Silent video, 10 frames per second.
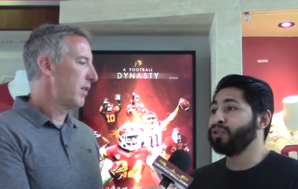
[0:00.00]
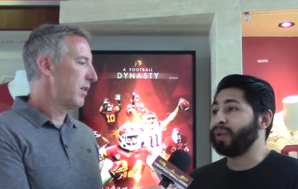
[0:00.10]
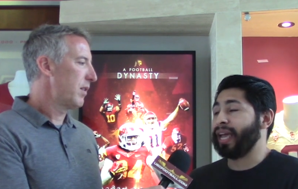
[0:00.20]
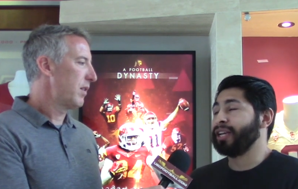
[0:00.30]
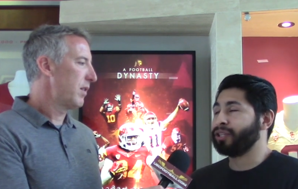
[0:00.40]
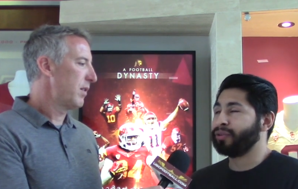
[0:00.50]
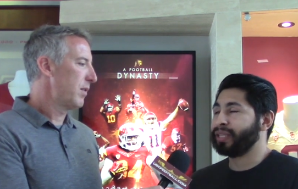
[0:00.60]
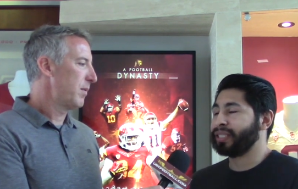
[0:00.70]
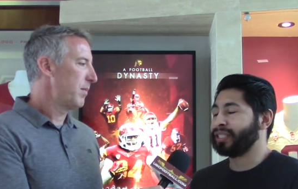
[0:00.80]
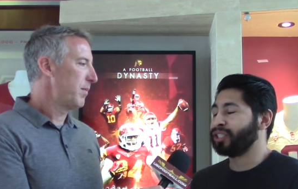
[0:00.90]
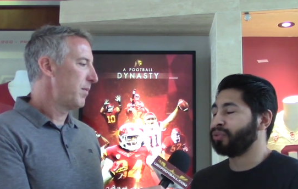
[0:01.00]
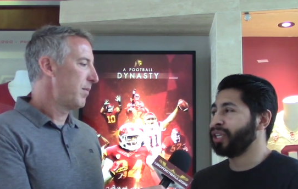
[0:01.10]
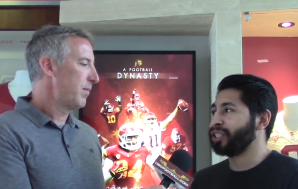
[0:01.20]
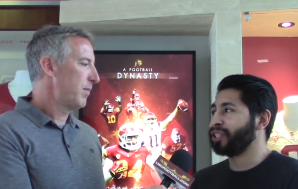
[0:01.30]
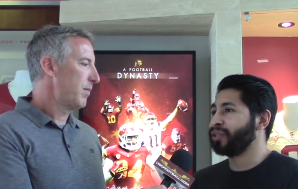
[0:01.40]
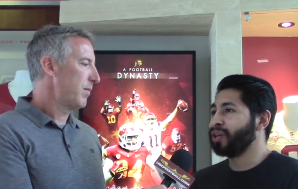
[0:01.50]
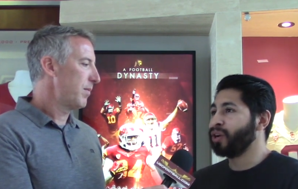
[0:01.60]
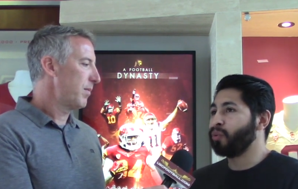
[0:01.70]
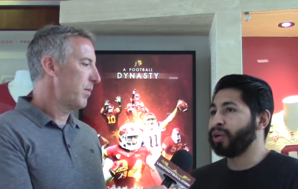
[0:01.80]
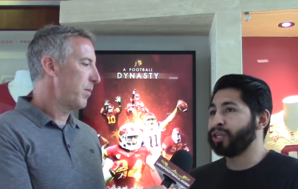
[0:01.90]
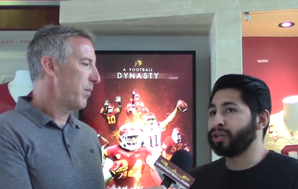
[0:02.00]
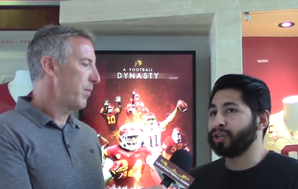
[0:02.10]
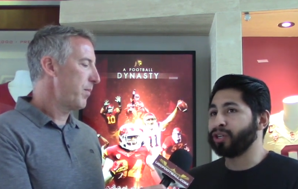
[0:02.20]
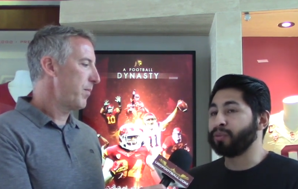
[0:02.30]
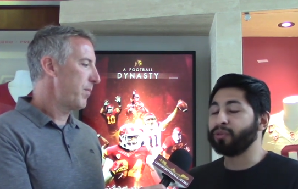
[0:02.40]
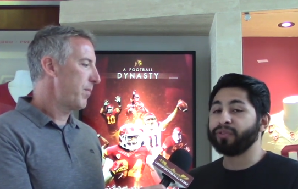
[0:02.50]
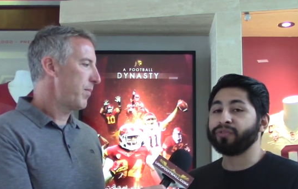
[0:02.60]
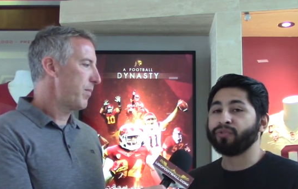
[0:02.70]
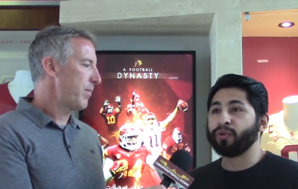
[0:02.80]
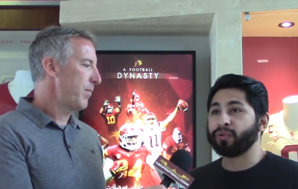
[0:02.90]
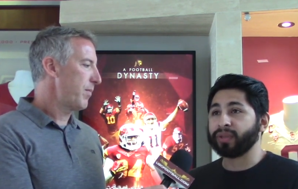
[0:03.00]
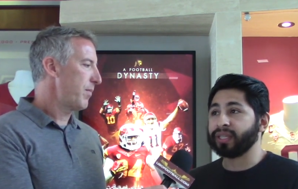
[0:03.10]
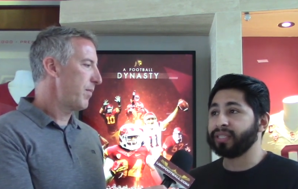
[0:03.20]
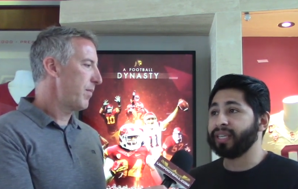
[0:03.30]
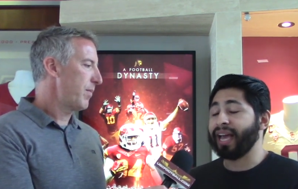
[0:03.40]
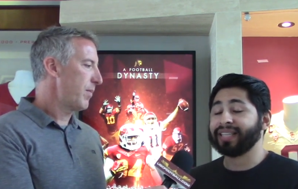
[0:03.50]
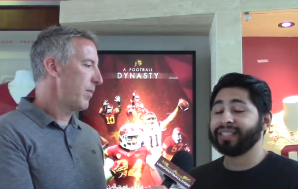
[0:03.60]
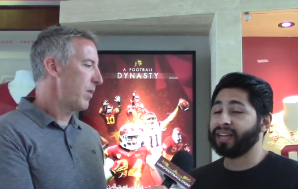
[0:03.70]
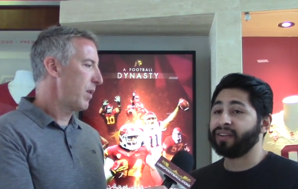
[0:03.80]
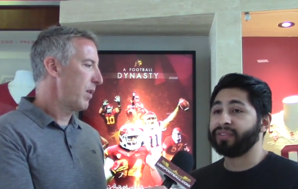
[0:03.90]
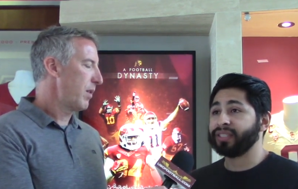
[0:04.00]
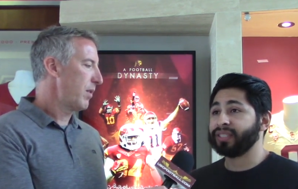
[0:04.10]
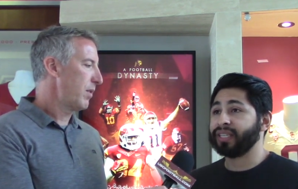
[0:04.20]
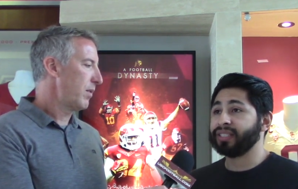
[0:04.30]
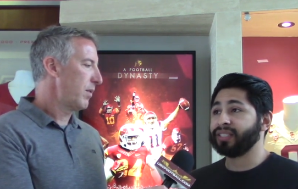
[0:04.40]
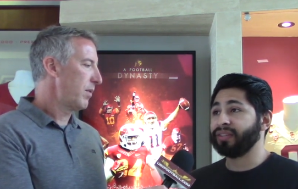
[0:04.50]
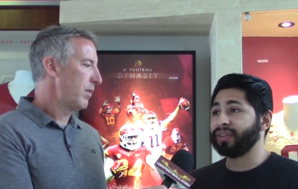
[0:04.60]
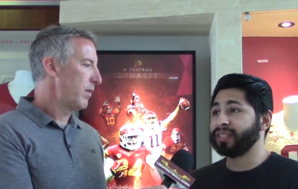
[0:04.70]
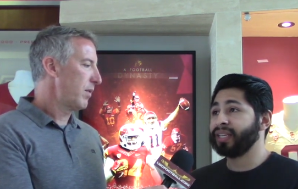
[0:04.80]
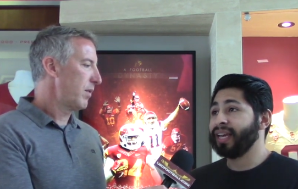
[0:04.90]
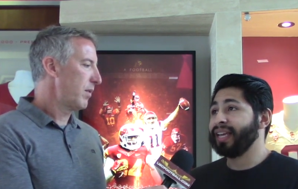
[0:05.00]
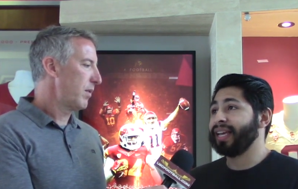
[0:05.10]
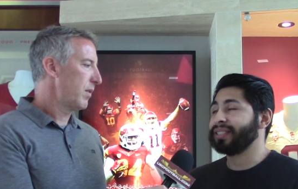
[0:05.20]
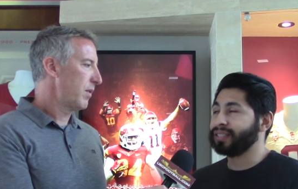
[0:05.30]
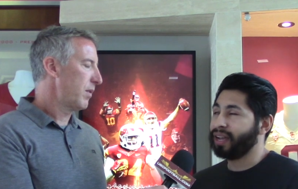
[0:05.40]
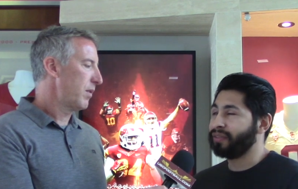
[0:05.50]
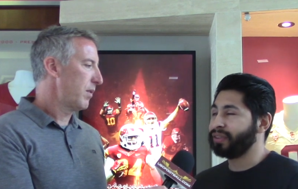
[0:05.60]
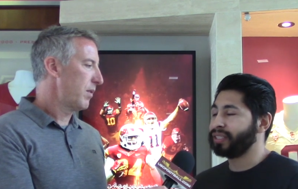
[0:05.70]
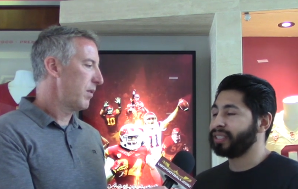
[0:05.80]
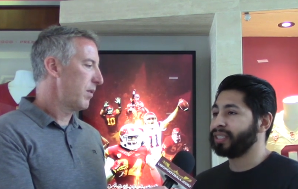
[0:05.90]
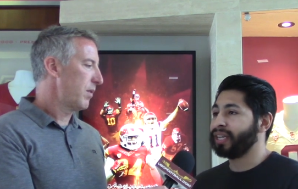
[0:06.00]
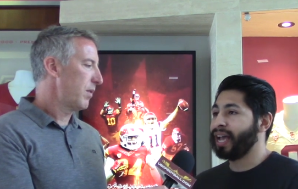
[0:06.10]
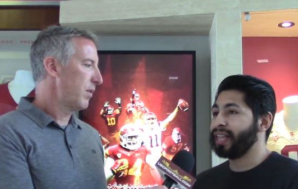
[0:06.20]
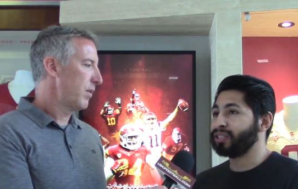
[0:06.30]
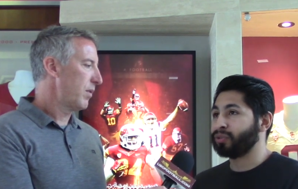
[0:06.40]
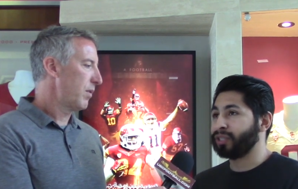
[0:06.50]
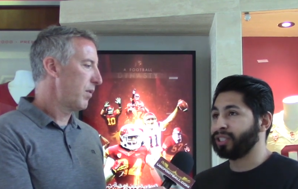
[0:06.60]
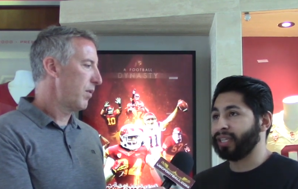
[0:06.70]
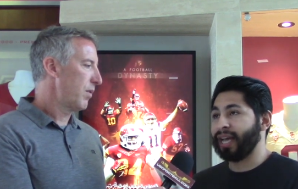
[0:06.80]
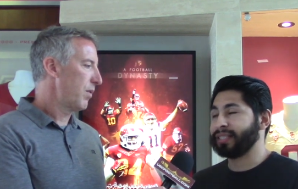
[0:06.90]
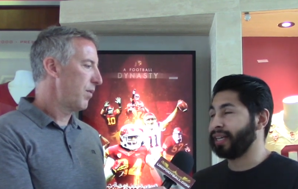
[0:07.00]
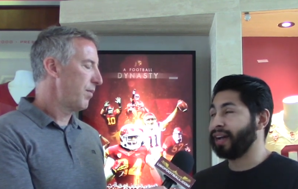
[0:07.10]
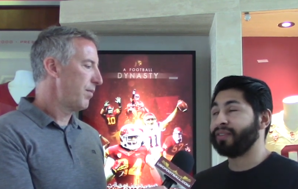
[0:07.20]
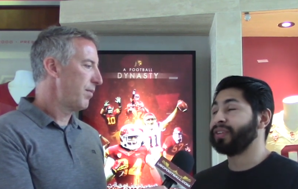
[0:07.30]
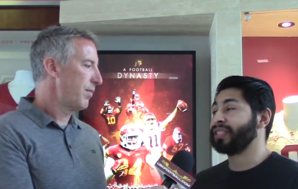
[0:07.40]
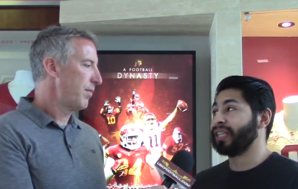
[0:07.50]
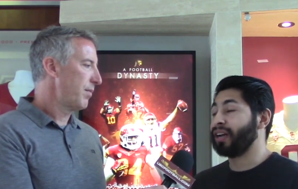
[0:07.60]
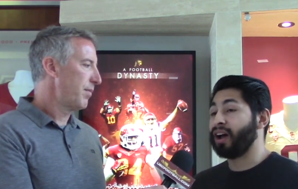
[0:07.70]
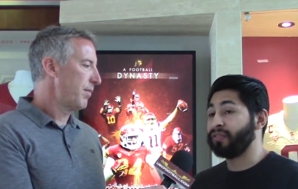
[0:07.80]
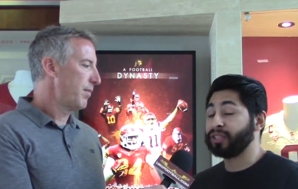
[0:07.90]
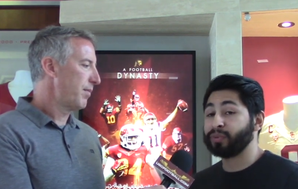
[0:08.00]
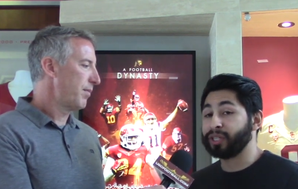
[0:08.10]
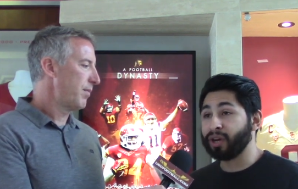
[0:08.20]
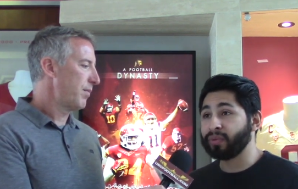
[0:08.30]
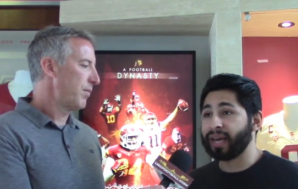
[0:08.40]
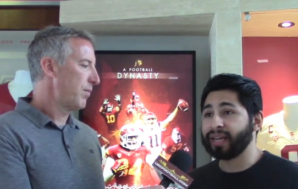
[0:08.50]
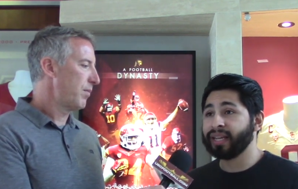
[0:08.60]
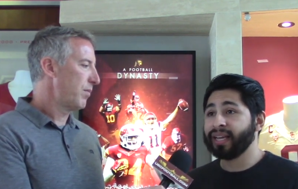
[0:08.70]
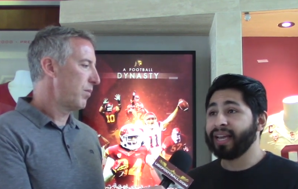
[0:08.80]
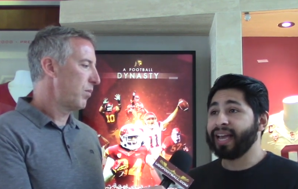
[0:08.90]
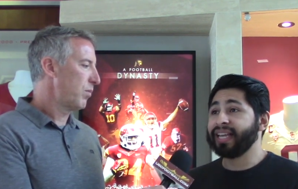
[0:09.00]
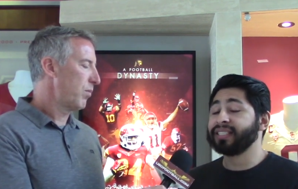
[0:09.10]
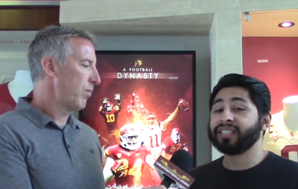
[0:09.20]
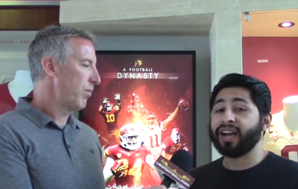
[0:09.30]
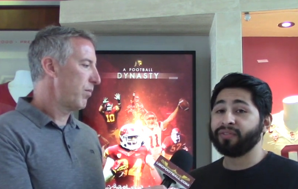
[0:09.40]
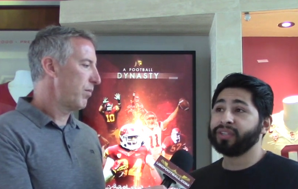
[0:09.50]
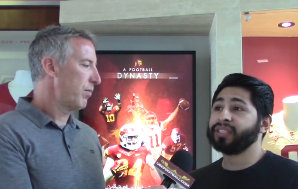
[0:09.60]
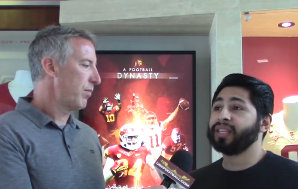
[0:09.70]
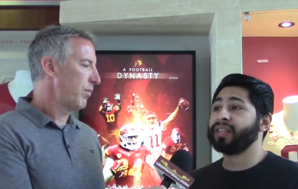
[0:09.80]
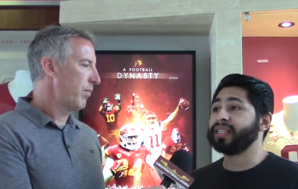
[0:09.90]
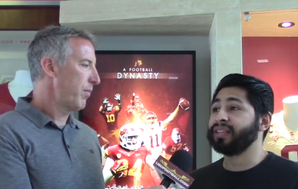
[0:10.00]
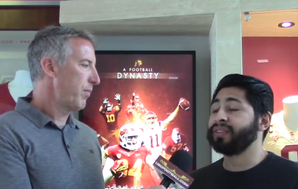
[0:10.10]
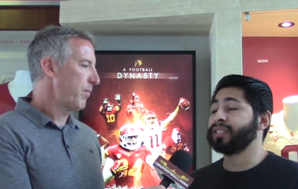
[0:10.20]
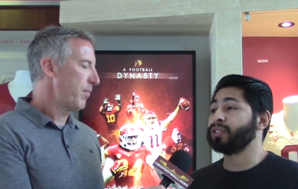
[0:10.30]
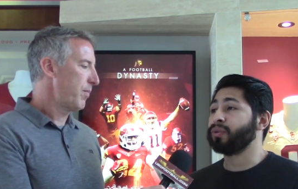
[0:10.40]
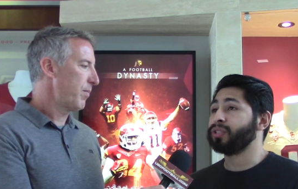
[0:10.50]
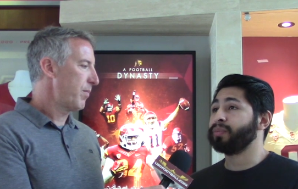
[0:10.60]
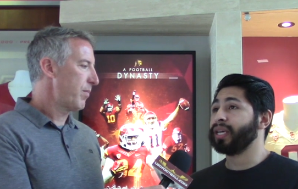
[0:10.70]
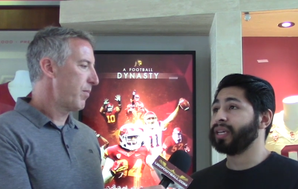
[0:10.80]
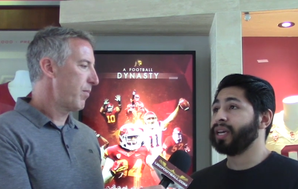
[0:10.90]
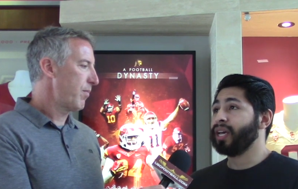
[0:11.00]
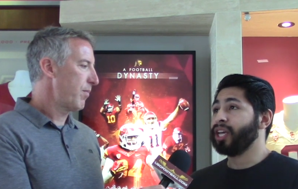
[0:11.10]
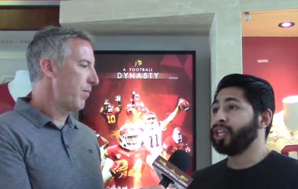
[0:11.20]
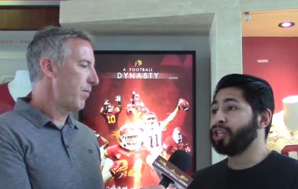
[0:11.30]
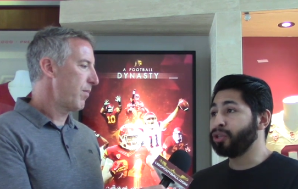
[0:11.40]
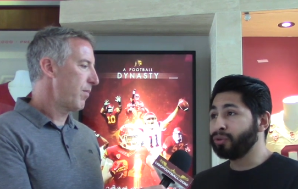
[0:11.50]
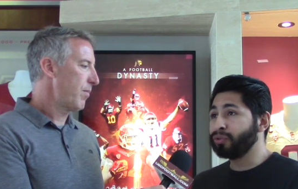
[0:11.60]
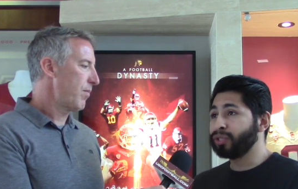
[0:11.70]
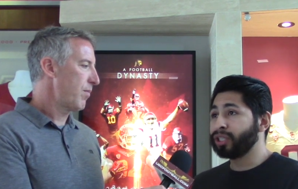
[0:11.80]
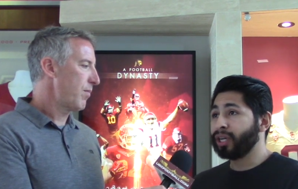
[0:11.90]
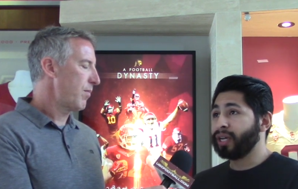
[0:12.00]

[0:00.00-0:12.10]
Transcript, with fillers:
Speaker 1: you can do in this situation when you're you're moving forward with this. He has the confidence in his defense. He has his confidence in Alex Grinch. He has that confidence in that offense. We know that. And he has his confidence that the defense is going to make huge